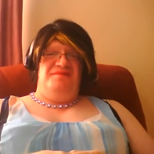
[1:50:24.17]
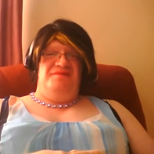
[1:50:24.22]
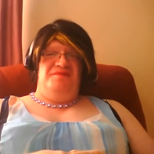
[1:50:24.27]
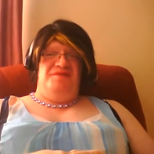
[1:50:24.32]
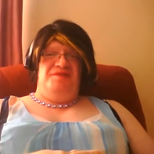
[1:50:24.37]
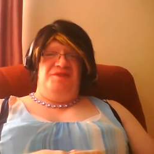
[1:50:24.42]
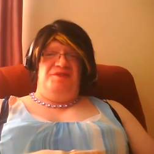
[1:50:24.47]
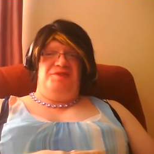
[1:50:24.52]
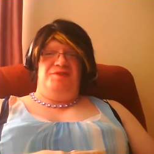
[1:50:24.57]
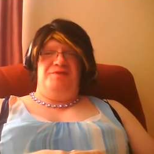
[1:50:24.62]

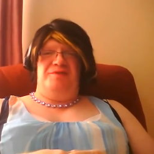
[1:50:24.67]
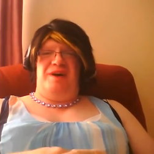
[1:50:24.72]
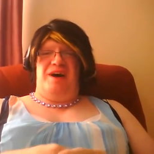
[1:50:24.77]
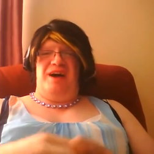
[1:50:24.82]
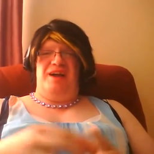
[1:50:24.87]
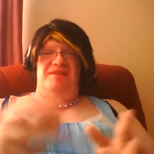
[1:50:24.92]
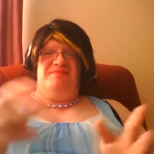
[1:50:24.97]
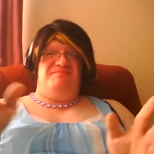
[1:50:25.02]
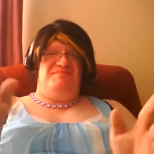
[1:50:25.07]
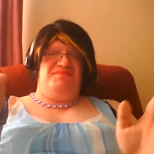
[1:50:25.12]
two
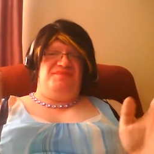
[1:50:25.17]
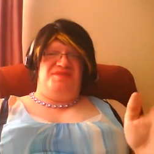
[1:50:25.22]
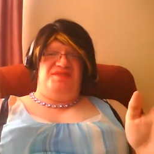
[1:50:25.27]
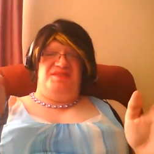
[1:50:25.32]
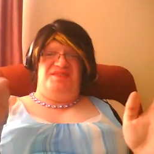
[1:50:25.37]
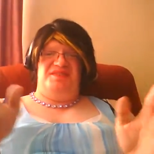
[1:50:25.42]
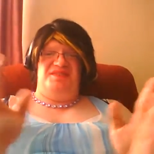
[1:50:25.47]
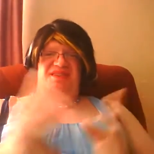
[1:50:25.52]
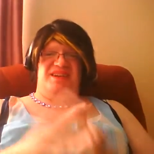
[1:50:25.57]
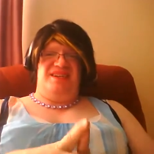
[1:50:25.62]
items,
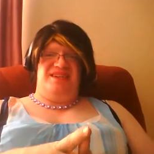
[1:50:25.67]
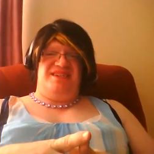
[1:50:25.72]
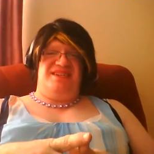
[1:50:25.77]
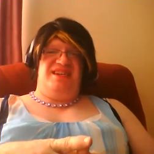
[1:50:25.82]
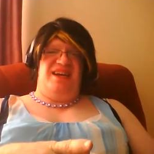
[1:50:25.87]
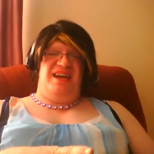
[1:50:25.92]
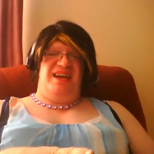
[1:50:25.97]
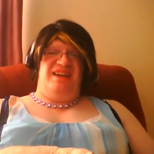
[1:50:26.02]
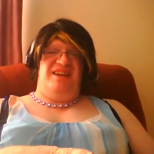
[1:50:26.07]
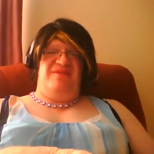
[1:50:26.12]
let's say,
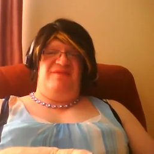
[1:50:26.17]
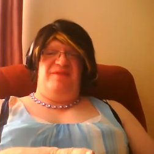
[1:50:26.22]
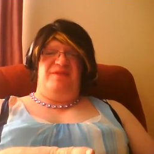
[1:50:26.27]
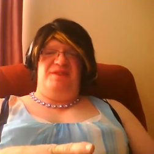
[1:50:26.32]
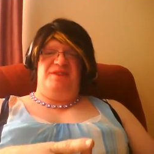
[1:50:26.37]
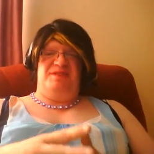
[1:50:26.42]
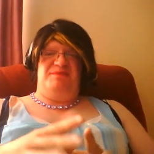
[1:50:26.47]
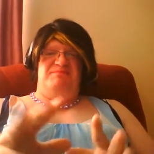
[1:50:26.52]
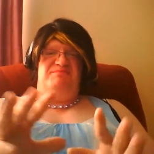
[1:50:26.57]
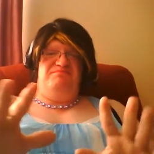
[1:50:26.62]
in the first
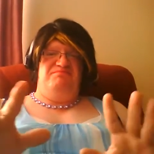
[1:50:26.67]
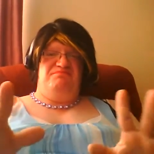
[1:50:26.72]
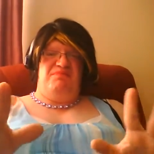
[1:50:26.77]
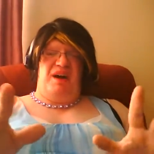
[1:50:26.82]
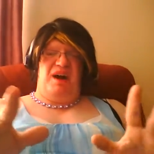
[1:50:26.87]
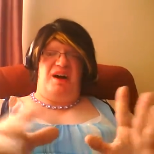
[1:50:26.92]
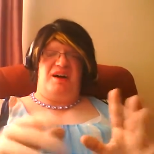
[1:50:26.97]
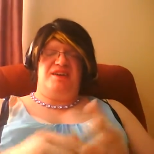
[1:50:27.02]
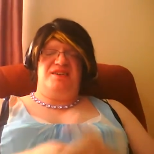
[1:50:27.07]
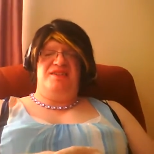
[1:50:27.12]

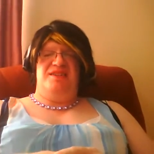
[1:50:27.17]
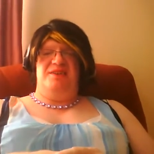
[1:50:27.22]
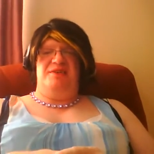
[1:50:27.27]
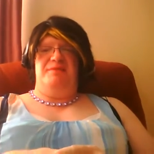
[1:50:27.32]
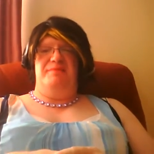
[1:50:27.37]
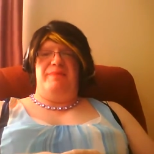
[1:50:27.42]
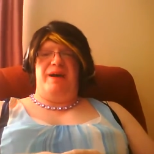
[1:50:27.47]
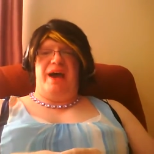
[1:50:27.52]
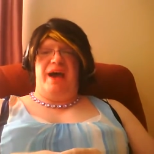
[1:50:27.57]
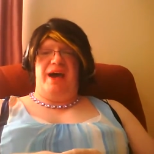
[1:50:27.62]
box that are
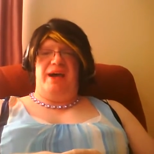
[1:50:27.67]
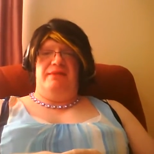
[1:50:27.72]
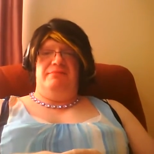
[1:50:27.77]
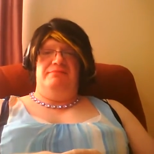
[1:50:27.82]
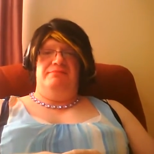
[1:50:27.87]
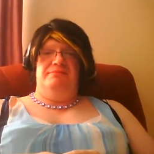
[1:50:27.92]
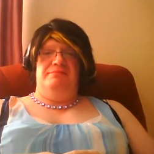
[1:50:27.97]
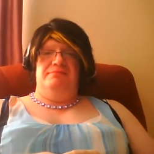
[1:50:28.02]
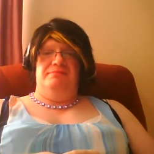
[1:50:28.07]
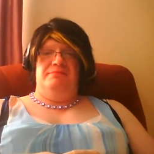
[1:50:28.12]
bad,
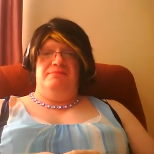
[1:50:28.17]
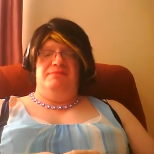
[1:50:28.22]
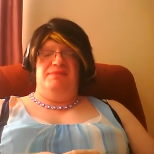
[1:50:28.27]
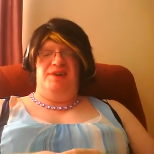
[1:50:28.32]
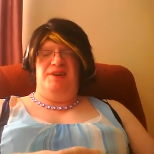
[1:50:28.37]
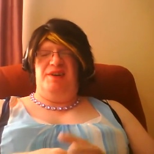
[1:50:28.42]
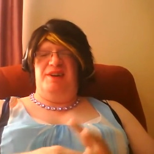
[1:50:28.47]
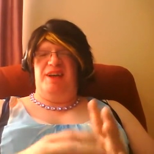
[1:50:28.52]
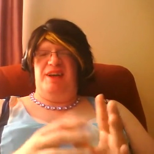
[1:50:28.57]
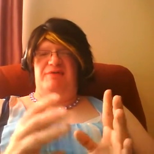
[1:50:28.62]
or
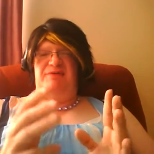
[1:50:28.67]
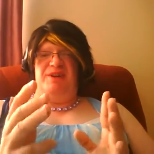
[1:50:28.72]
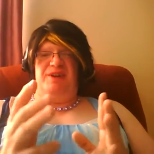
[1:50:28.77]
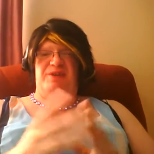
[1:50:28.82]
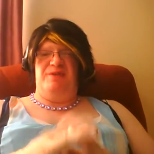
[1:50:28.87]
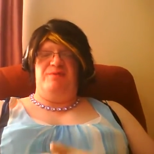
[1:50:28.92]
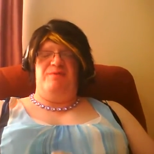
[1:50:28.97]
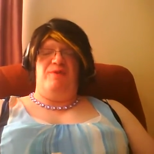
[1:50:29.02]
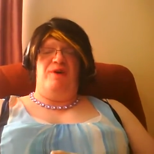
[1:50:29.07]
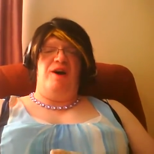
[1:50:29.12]
that we don't
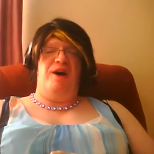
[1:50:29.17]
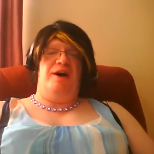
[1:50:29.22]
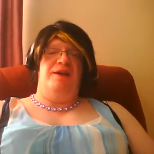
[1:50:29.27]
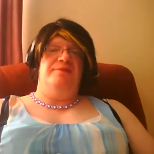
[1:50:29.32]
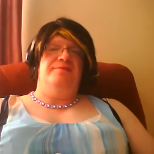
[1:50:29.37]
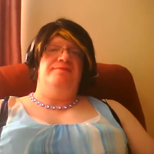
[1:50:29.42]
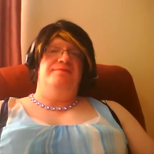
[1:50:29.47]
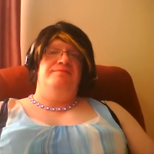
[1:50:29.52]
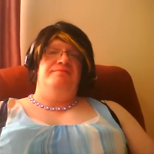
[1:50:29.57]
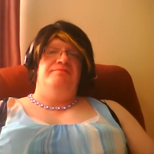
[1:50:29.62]
want.
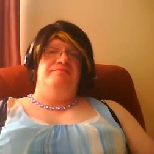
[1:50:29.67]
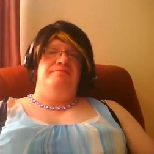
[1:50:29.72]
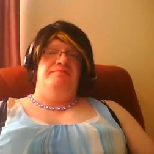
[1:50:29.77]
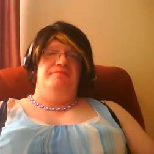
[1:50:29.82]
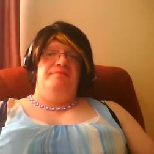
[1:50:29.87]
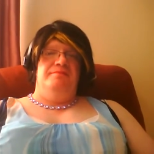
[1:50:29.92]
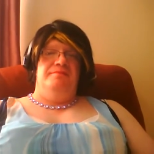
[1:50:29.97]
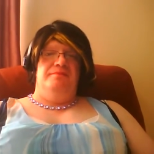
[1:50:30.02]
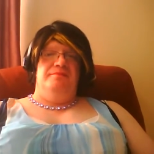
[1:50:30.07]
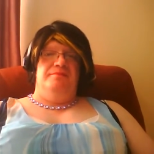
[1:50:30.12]

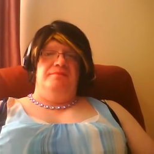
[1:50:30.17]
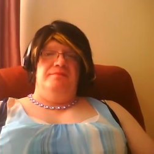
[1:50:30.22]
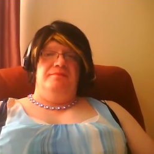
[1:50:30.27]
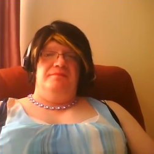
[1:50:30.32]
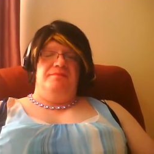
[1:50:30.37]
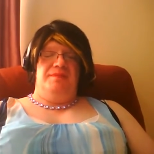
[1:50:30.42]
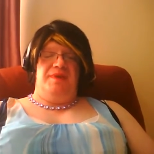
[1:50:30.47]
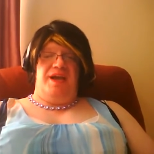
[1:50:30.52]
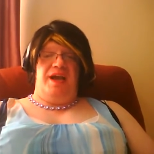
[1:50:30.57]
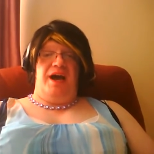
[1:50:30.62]

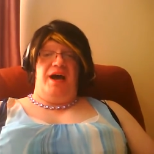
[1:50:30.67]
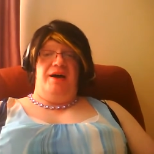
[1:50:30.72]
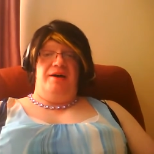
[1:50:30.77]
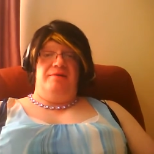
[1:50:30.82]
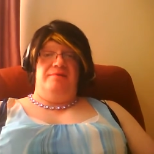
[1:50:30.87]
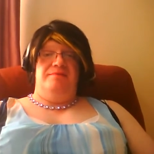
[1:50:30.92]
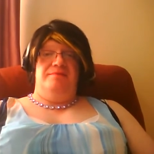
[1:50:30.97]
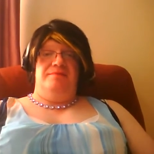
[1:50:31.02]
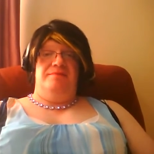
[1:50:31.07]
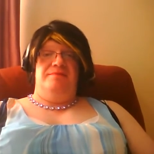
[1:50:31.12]
Yeah.
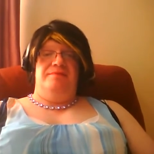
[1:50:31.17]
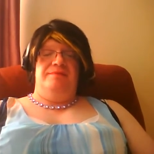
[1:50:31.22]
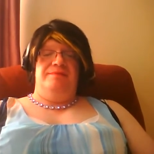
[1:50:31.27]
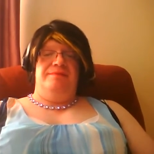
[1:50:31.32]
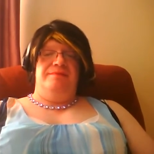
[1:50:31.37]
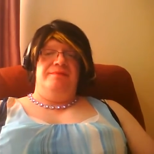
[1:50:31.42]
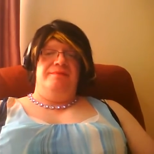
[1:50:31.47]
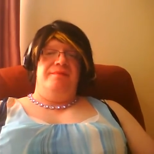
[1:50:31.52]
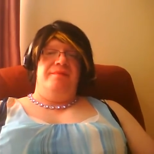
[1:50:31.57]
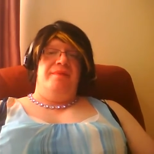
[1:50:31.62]

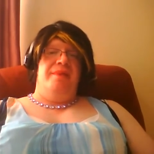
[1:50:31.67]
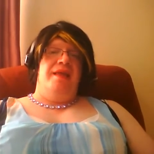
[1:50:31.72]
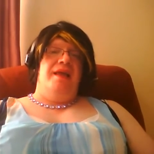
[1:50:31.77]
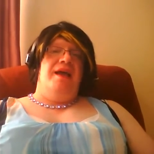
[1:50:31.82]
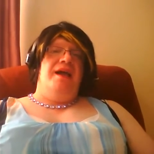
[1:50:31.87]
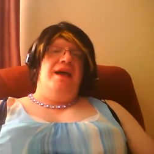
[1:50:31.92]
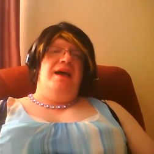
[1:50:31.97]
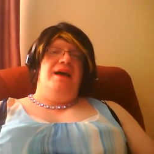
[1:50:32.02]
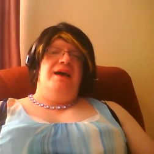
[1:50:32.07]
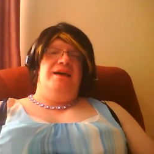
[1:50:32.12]

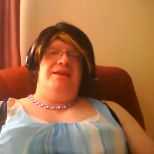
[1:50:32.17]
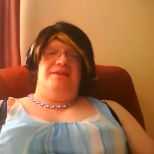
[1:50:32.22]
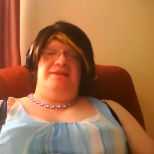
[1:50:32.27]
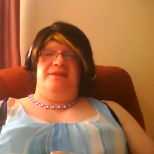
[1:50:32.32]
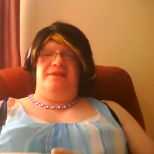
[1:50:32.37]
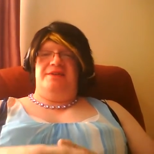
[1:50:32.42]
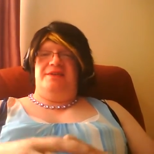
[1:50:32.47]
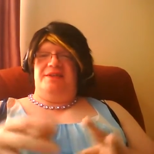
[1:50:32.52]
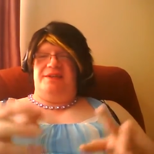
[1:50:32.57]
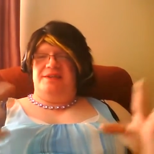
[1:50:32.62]
And so
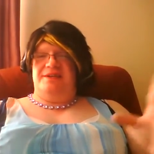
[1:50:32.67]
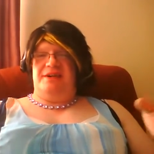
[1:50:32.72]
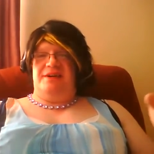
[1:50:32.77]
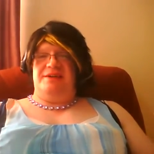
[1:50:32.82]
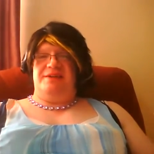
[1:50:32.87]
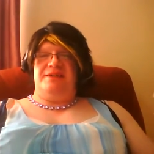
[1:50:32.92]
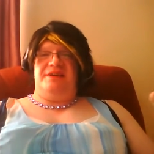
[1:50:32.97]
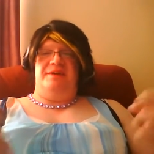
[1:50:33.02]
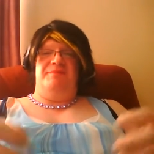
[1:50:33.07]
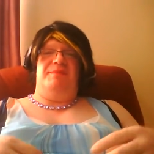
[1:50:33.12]
she starts
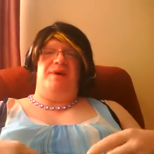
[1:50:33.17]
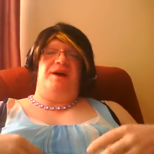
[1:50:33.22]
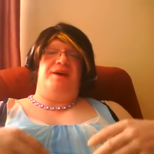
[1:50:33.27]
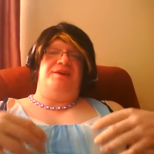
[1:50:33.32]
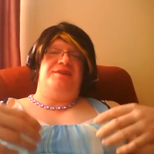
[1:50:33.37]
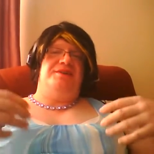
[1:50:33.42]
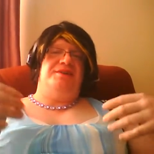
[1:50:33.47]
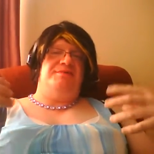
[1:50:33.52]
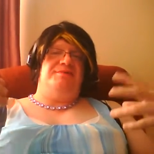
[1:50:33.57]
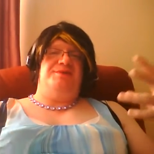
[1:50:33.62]
on box
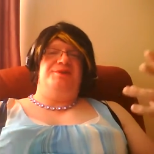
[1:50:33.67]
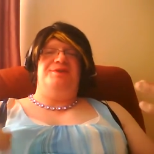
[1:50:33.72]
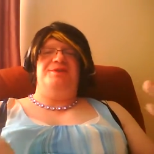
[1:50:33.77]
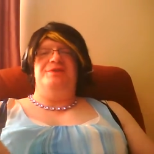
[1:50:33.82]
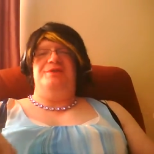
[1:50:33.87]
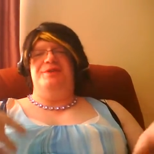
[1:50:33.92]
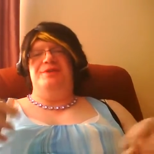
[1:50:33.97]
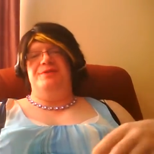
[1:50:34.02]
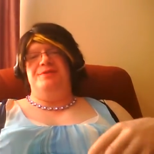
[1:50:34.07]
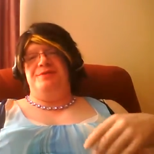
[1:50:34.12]
number two, you know.
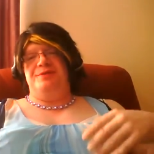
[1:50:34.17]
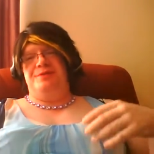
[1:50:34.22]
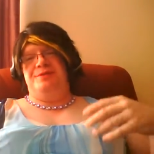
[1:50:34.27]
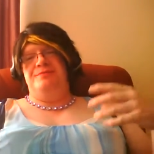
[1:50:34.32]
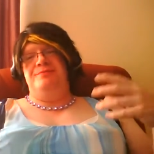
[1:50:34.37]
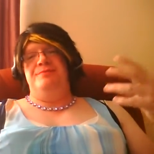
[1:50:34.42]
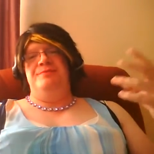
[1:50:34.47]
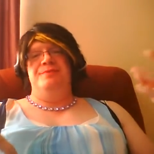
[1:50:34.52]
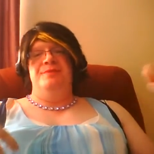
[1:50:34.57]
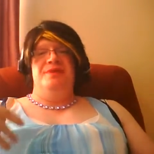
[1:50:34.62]

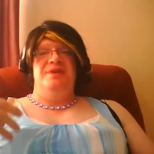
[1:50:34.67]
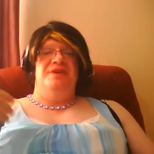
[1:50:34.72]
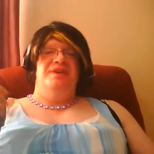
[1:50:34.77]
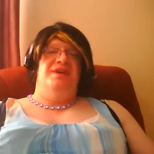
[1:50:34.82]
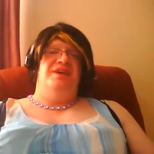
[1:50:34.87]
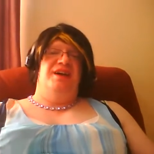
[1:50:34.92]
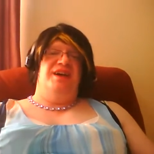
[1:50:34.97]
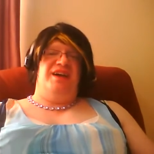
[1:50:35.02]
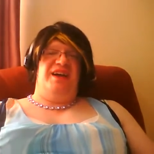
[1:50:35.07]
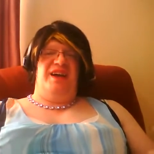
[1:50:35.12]

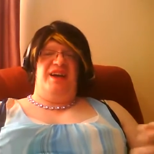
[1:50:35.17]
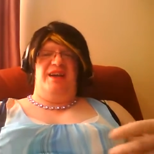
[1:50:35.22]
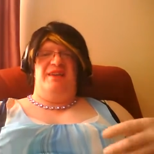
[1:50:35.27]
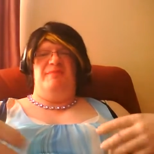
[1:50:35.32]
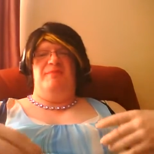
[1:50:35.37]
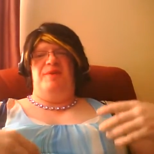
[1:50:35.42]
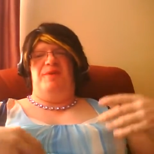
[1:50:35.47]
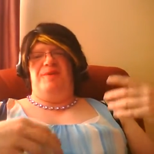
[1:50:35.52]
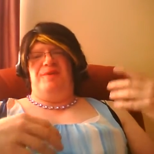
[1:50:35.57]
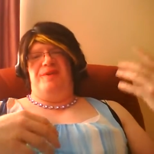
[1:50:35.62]
Again,
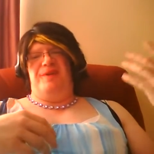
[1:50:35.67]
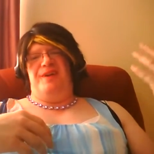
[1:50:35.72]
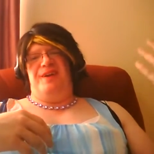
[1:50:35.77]
more, you